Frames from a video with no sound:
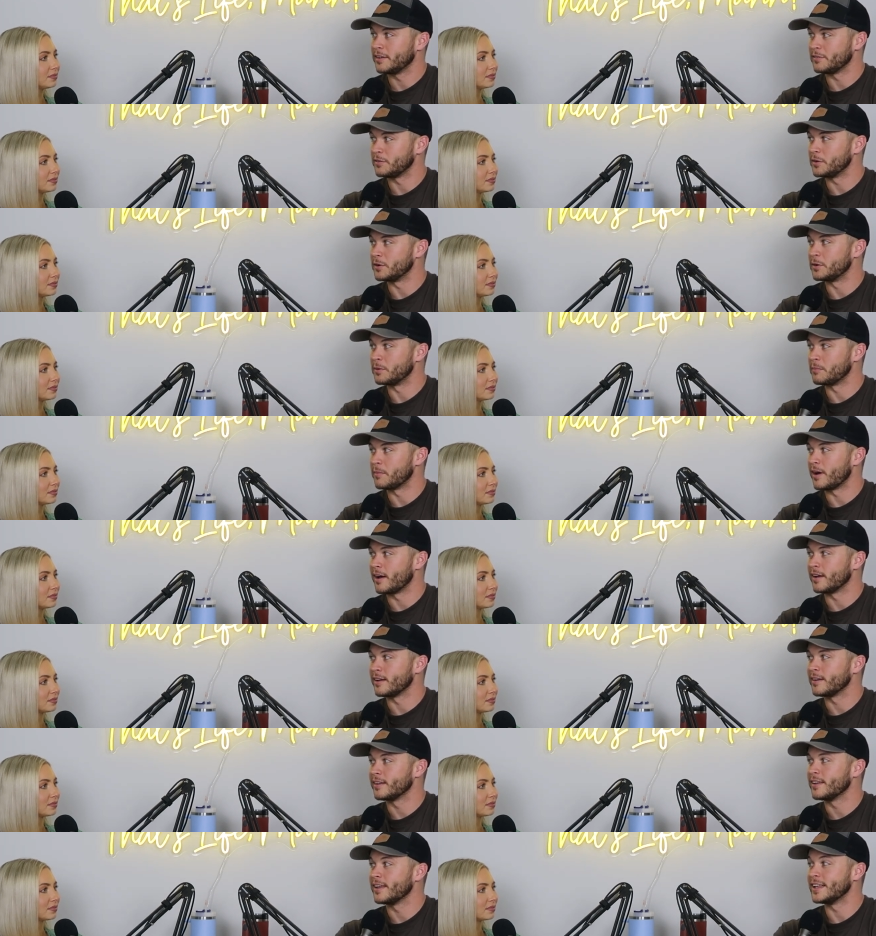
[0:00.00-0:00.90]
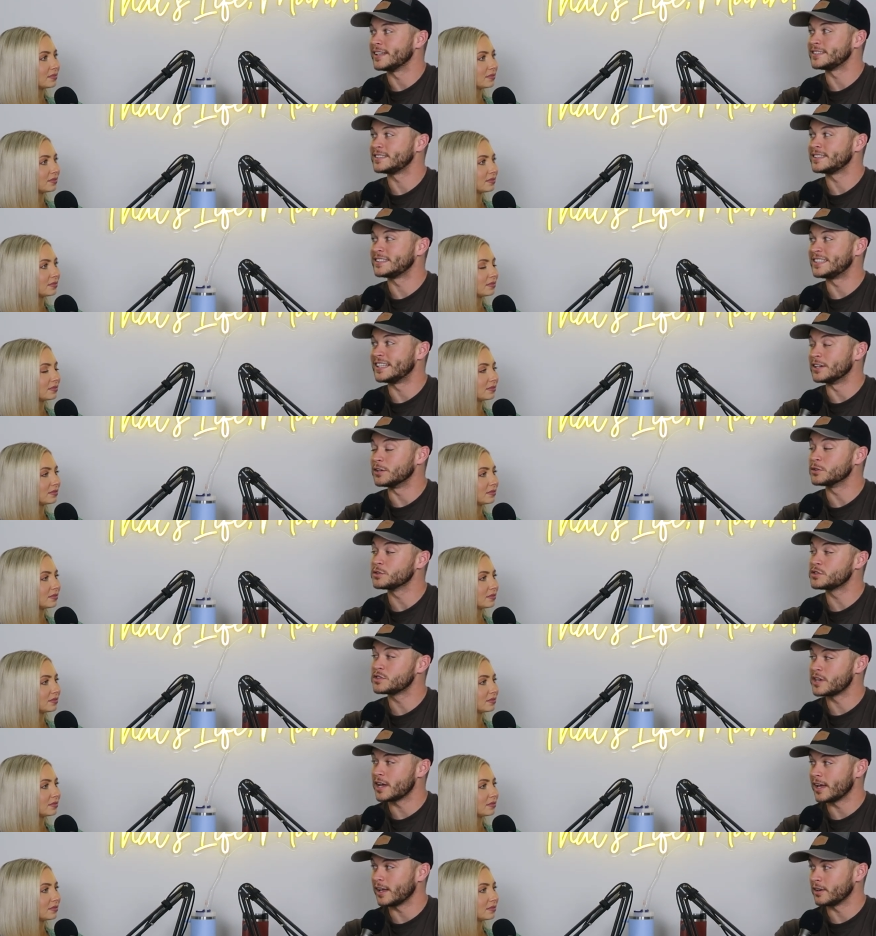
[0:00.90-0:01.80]
Speaker 1: if you don't mind. It's still
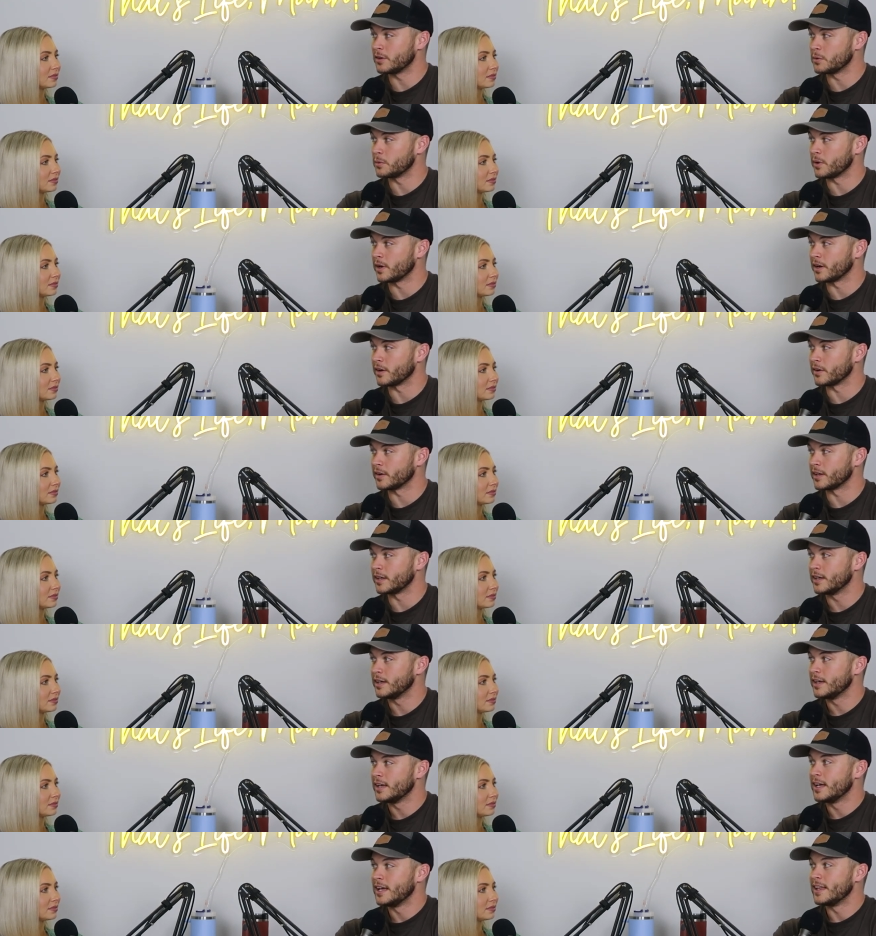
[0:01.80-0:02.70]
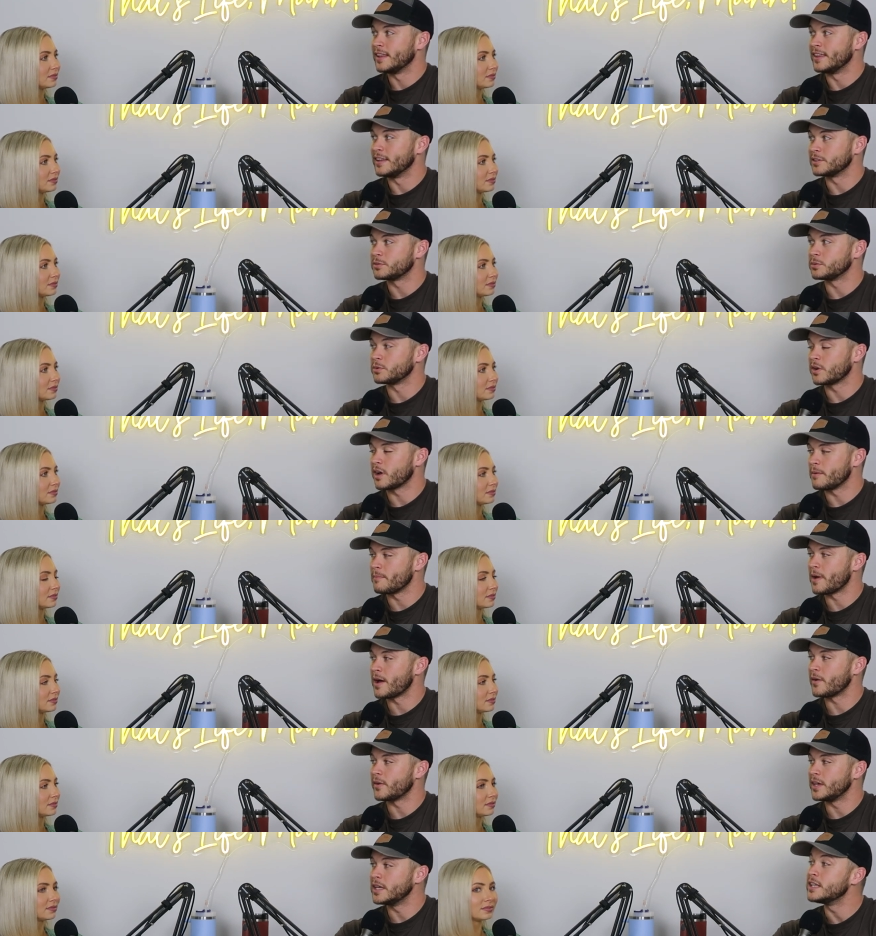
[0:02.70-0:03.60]
January. This will
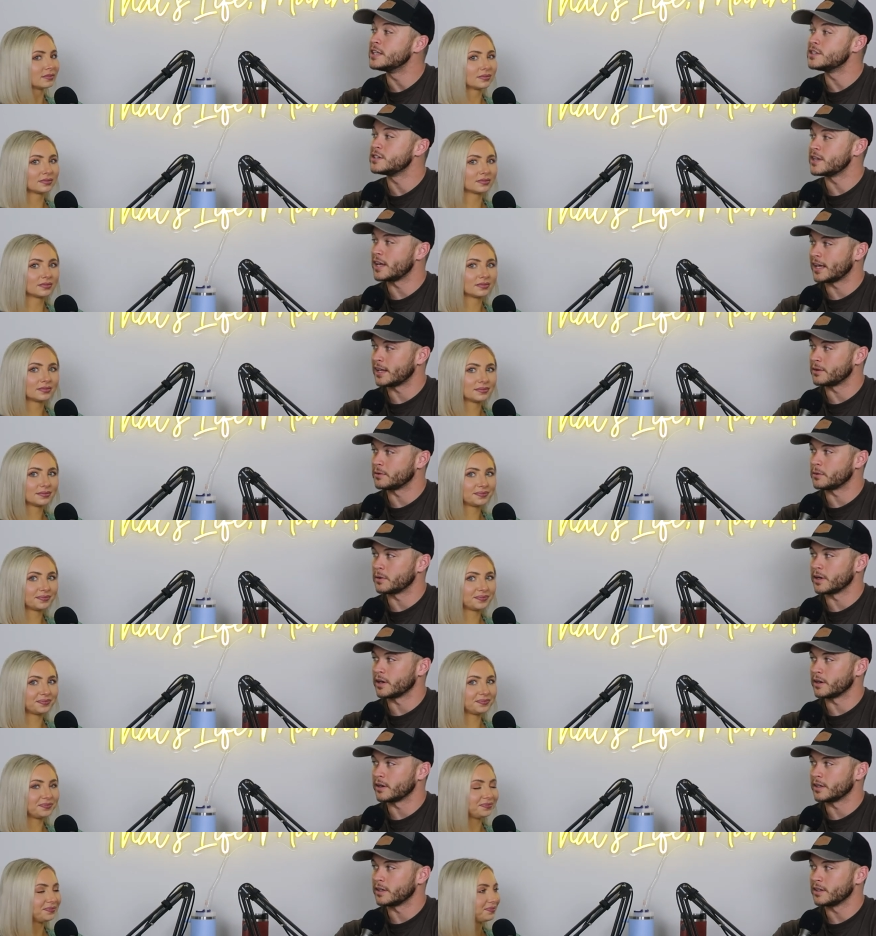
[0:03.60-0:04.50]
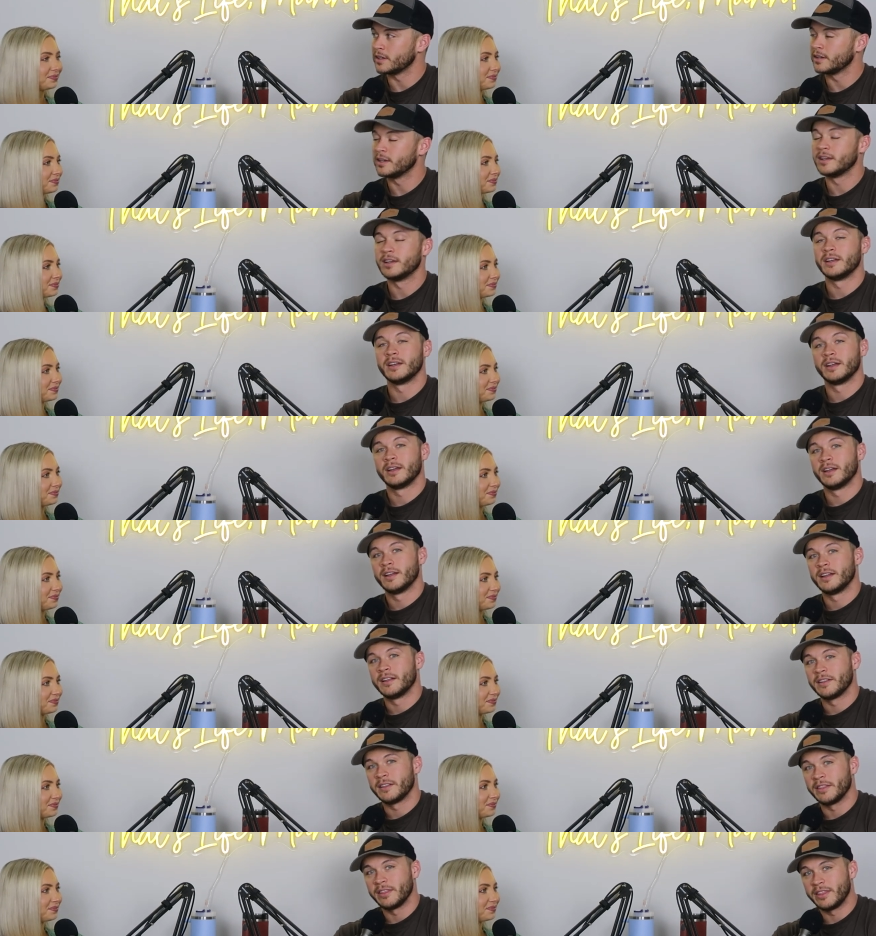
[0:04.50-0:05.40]
come out in January.
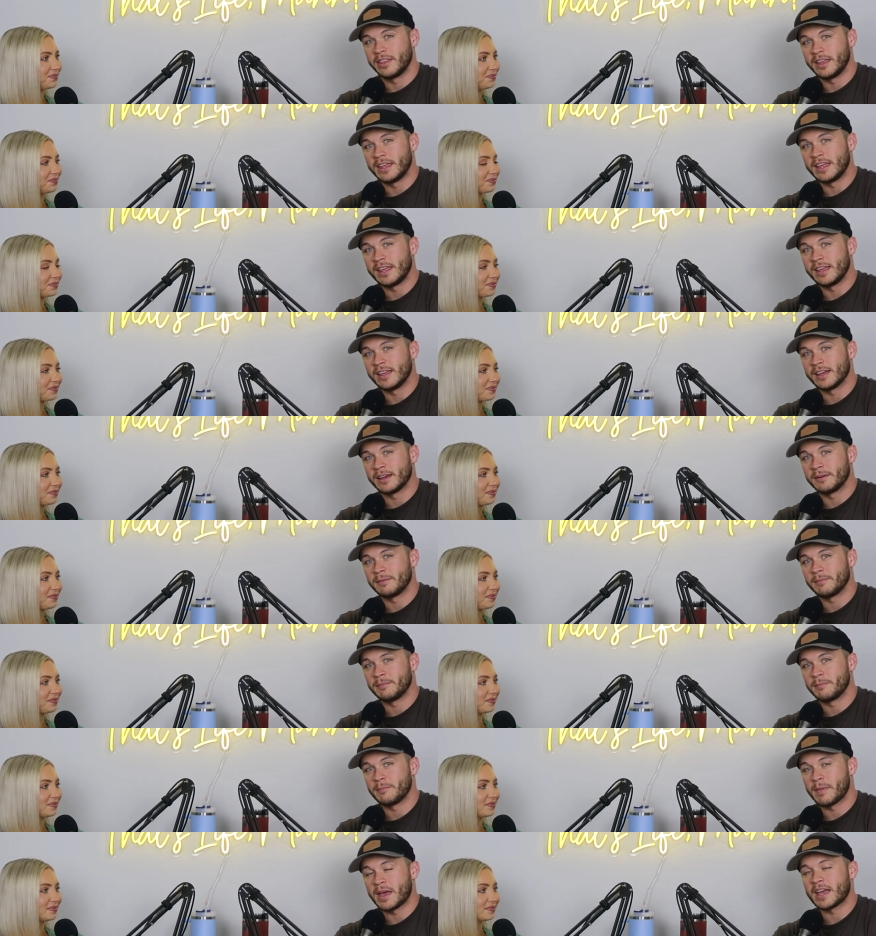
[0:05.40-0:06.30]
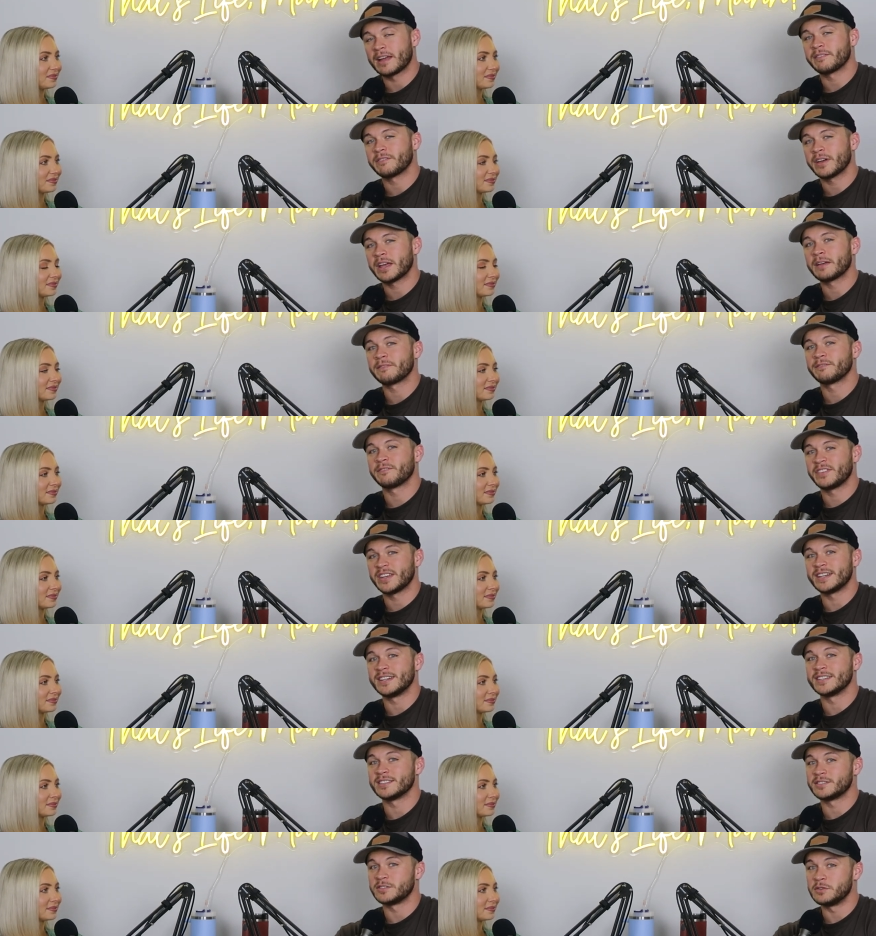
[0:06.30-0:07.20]
The ManFam
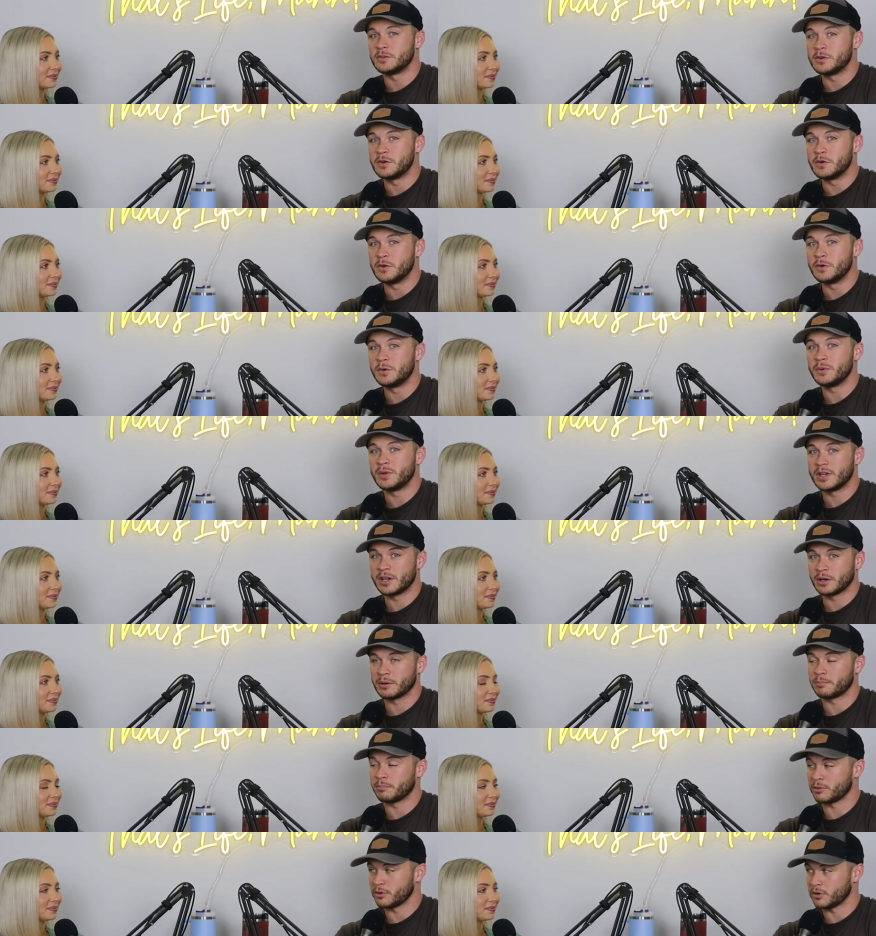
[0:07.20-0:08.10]
Fitness New Year